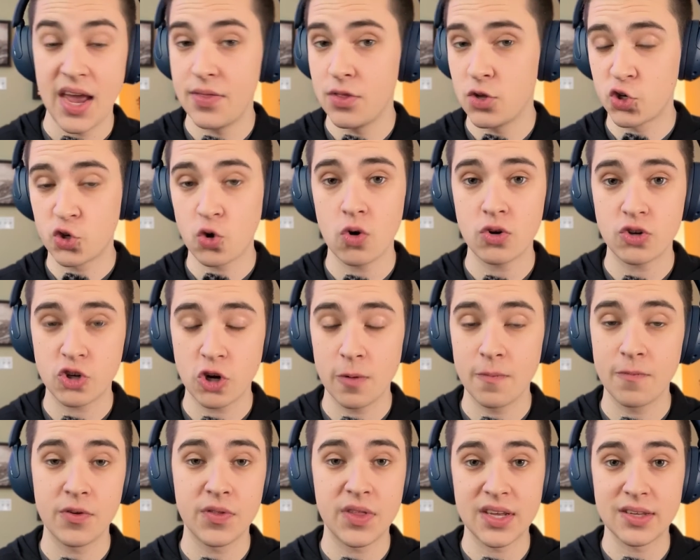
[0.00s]
In the short
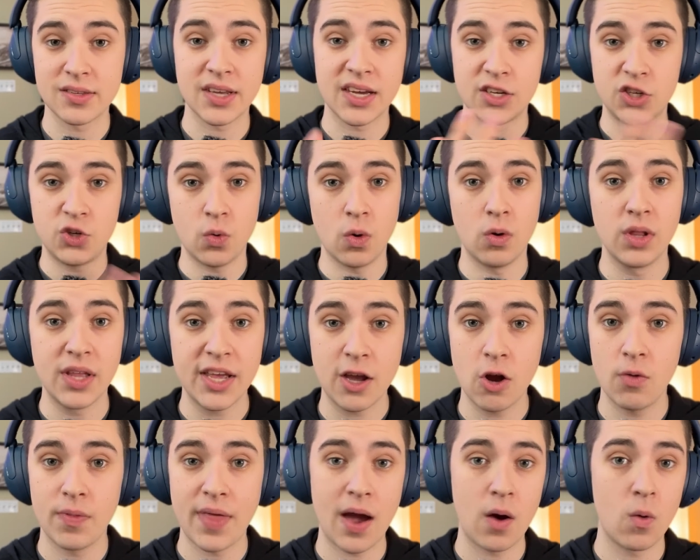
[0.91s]
term for things like
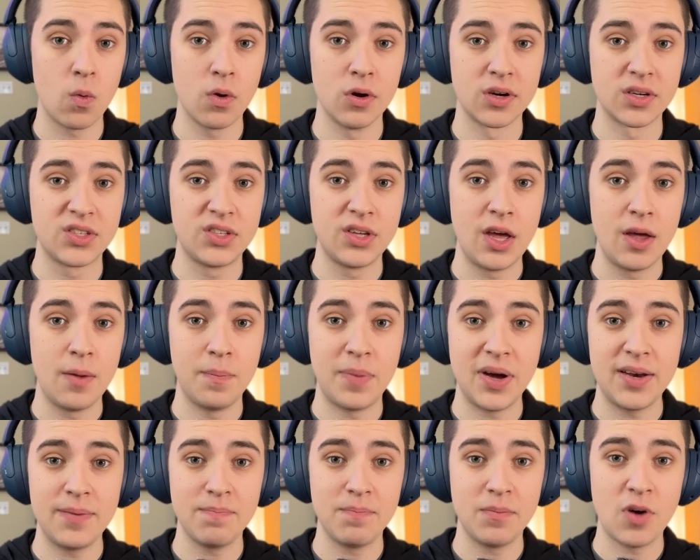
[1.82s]
Duolingo, that works,
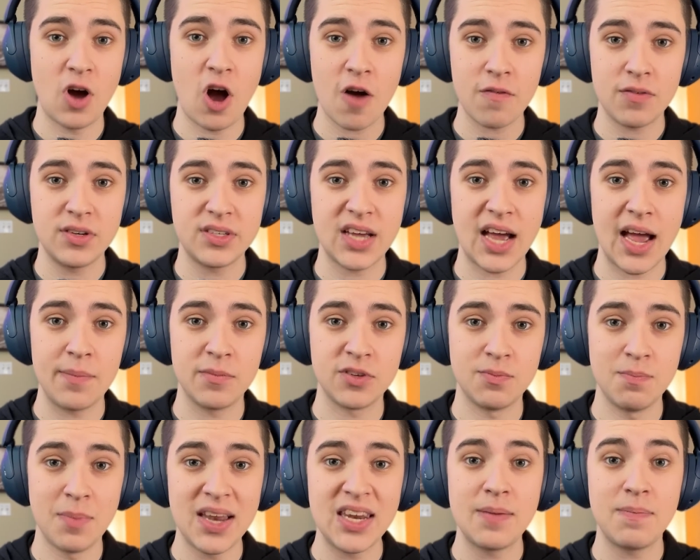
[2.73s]
but
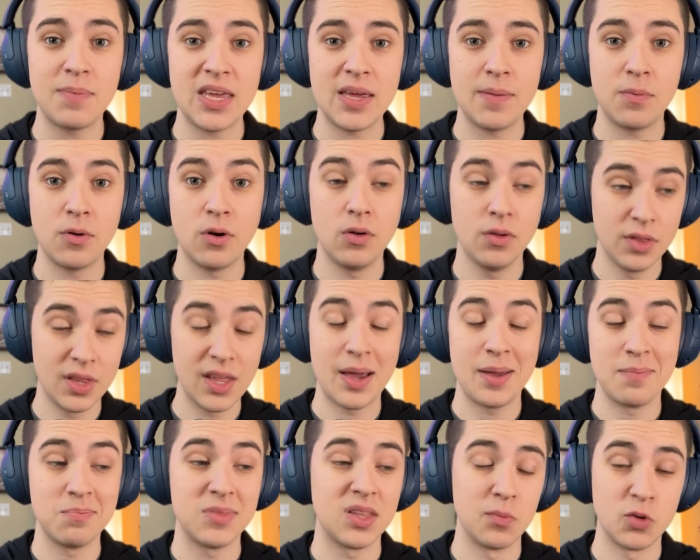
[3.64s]
oftentimes many people,
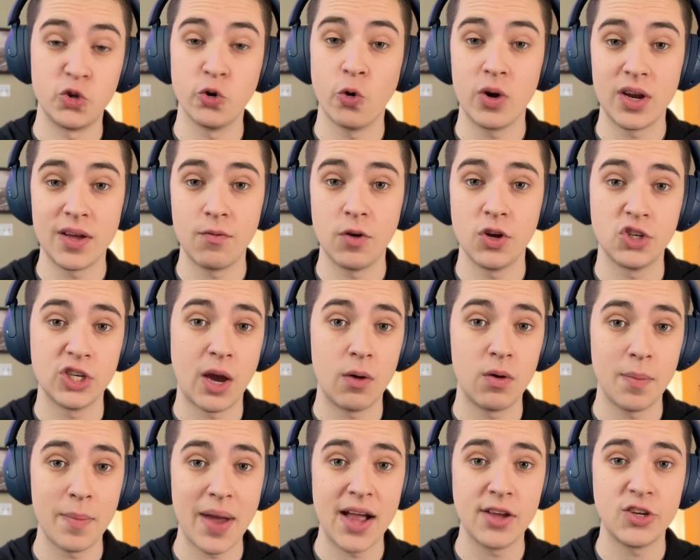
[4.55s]
uh, the majority of which I
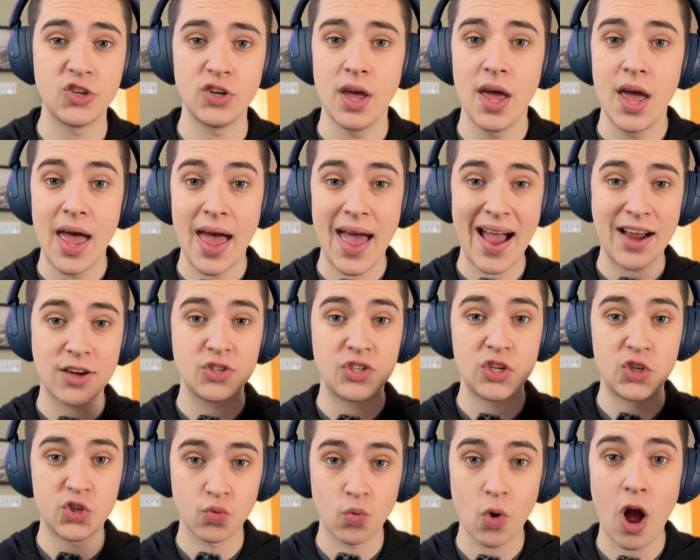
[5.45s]
would imagine,
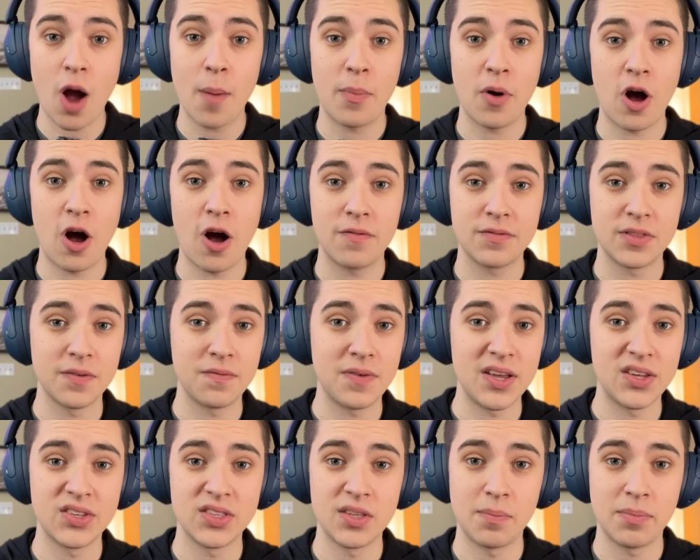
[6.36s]
actually drop off the
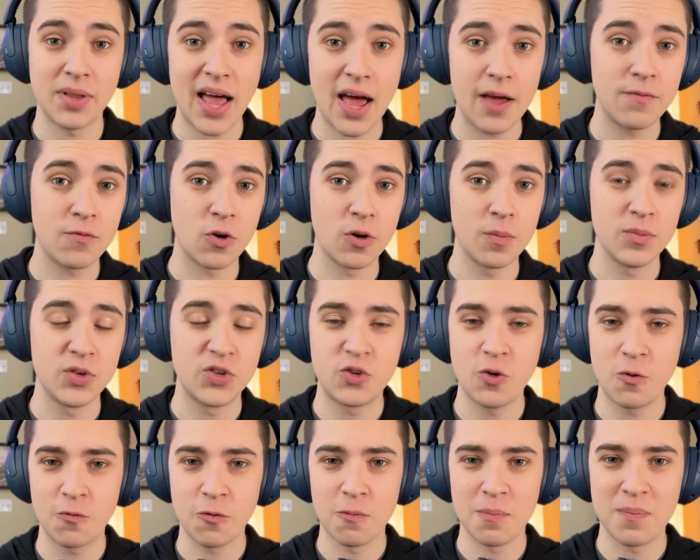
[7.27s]
face of the platform.
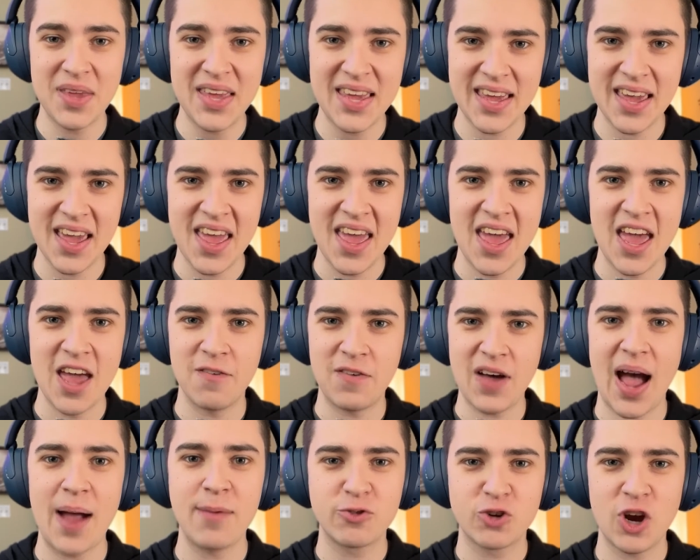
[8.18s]
So for me, if
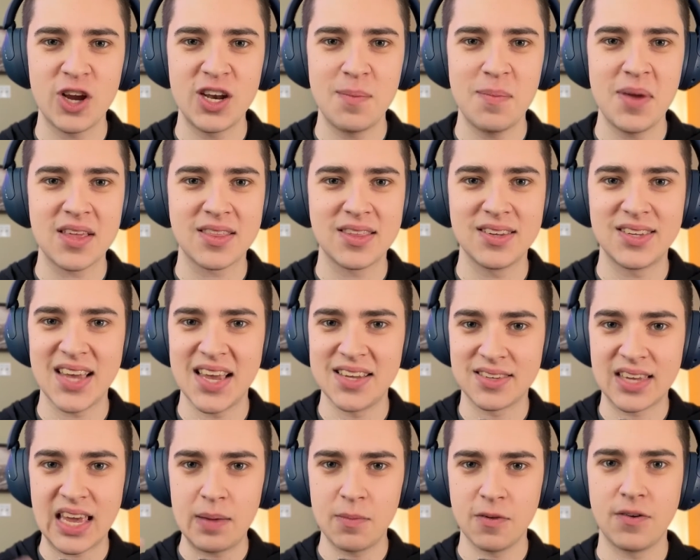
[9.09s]
I'm trying to make this
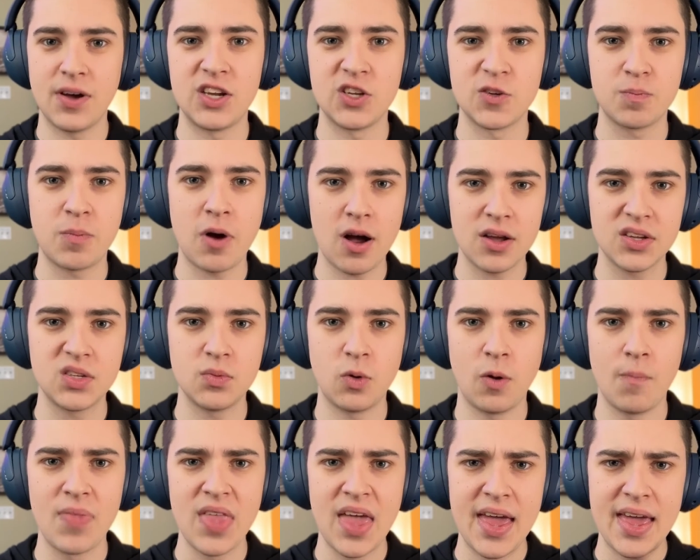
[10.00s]
as gamified as
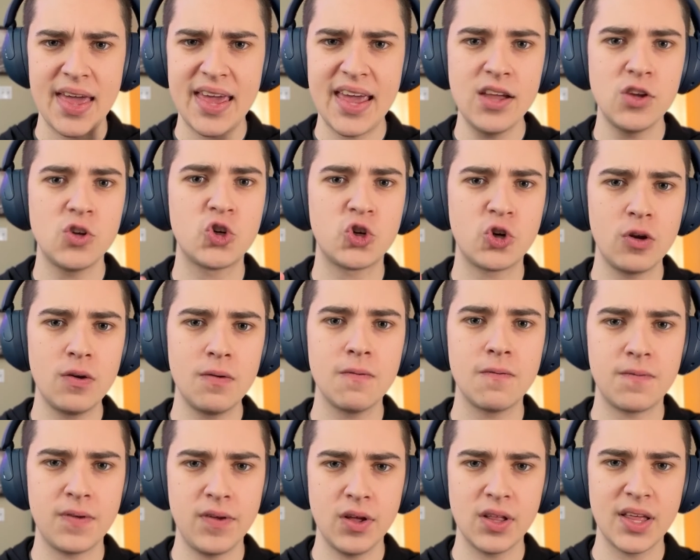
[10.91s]
possible, it
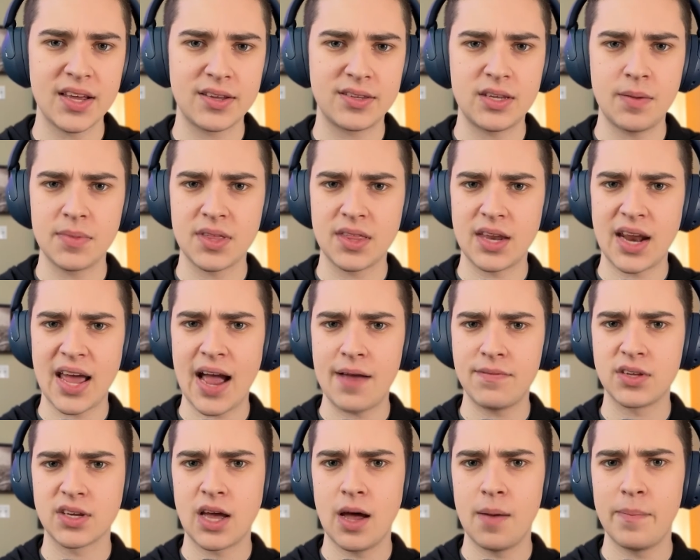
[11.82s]
shouldn't feel like something that I
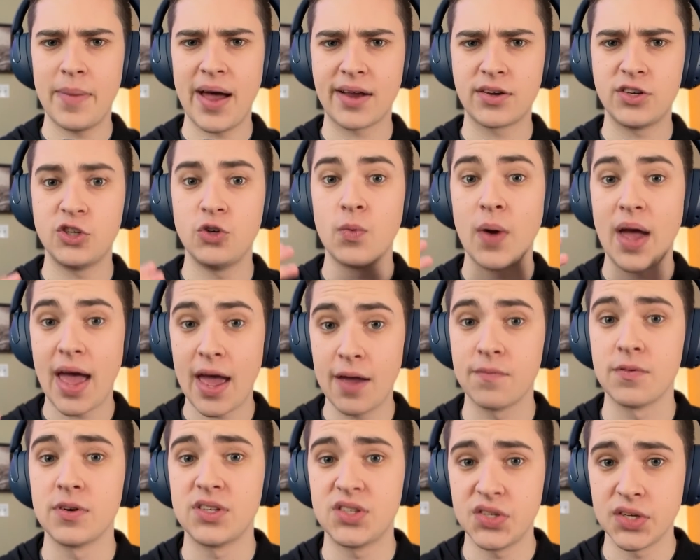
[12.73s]
have to come back to
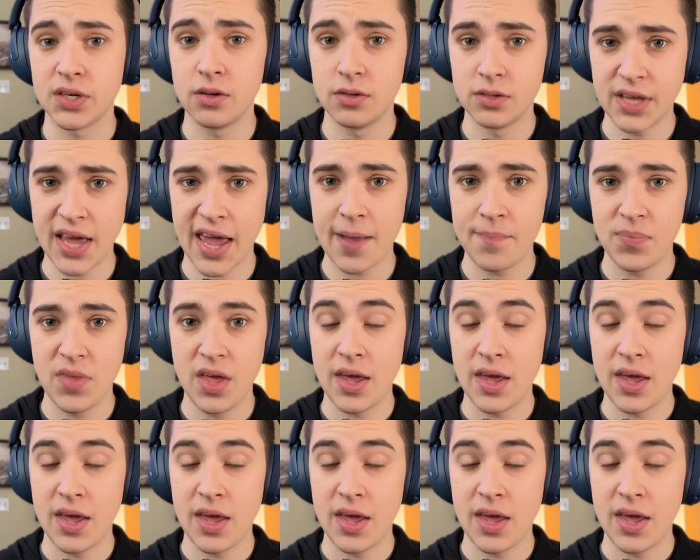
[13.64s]
every single day.